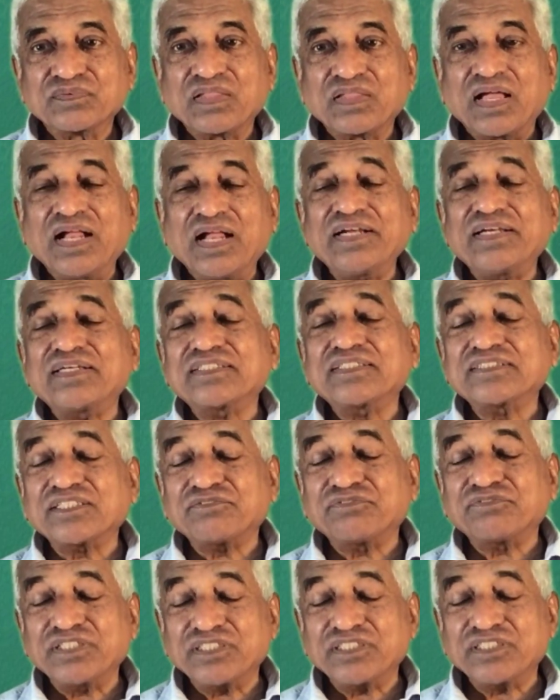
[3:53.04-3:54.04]
hundreds
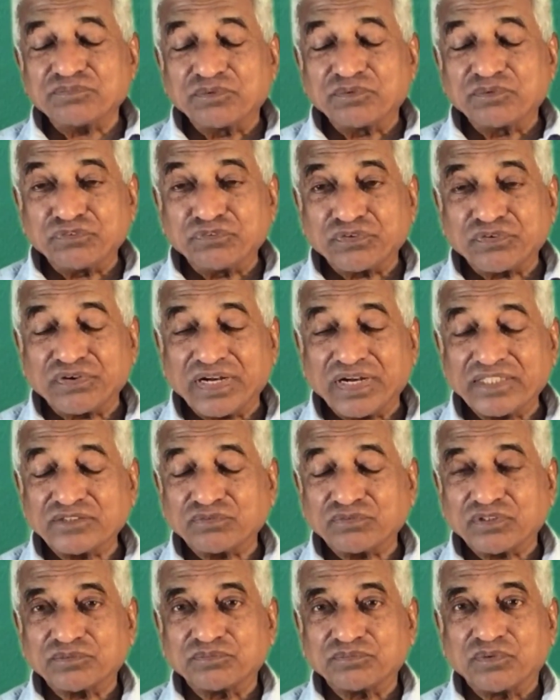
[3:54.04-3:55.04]
of years before Christ
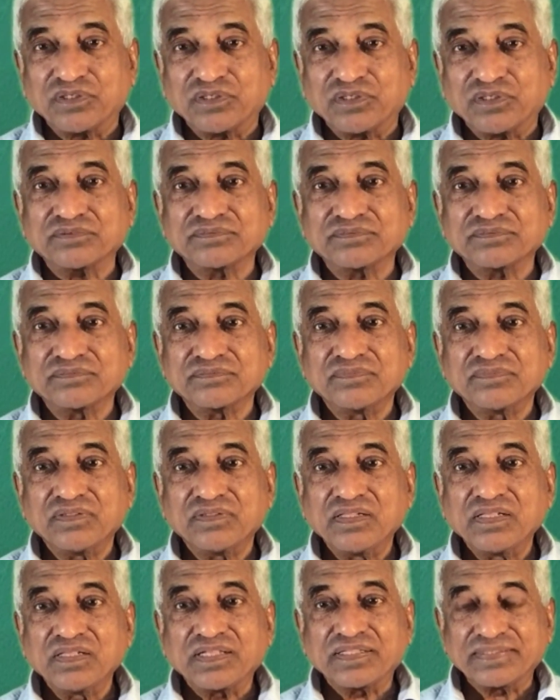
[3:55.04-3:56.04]
was born.
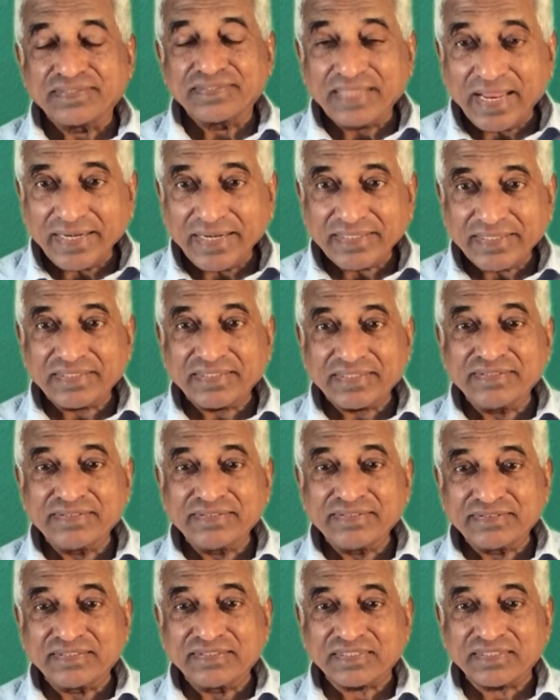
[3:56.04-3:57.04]
That
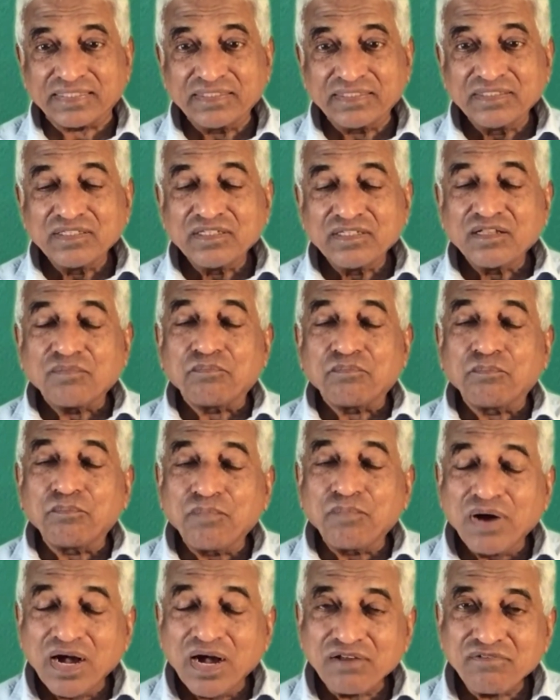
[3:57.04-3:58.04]
is the
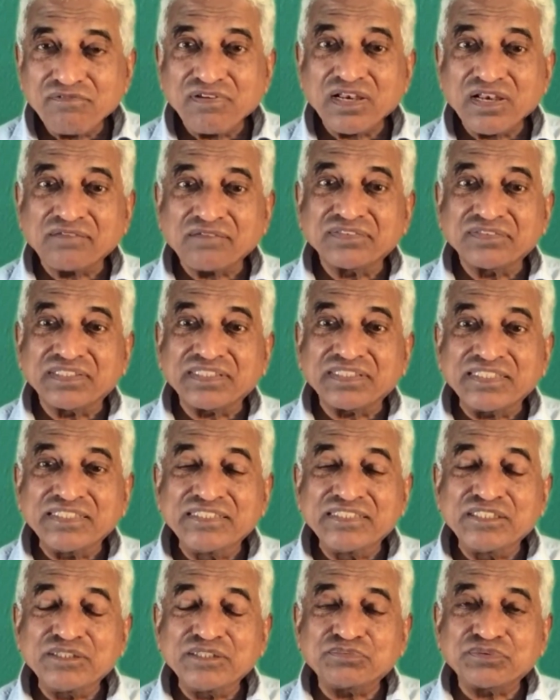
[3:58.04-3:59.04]
marvel of the
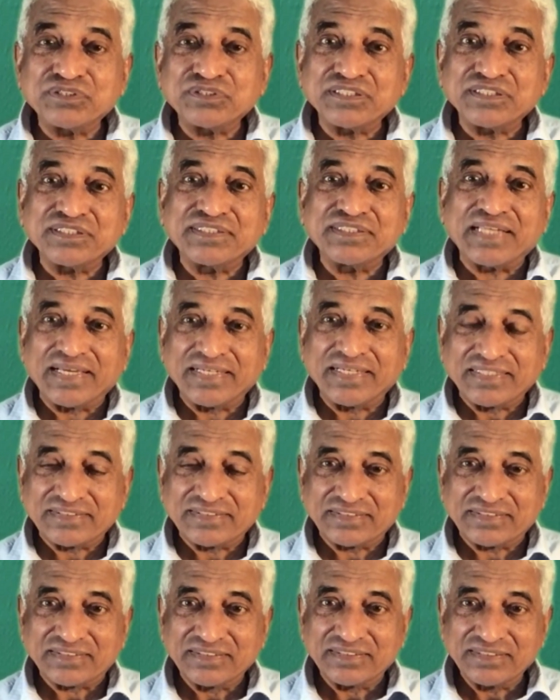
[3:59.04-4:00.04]
Egyptian
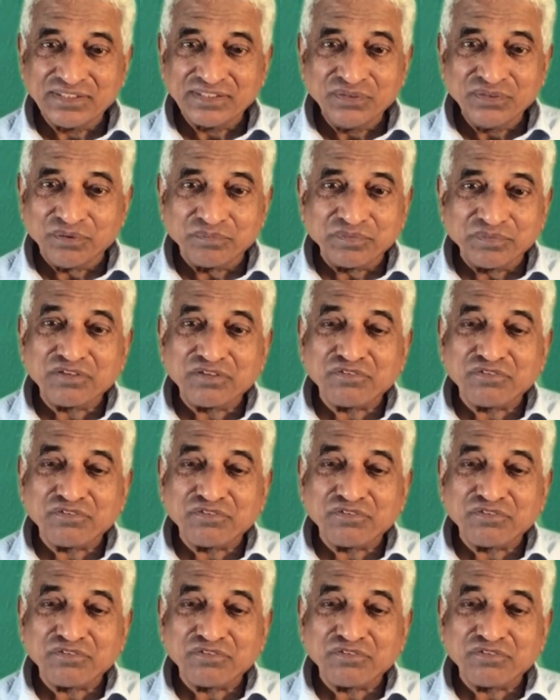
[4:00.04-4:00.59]
dynasty. You remember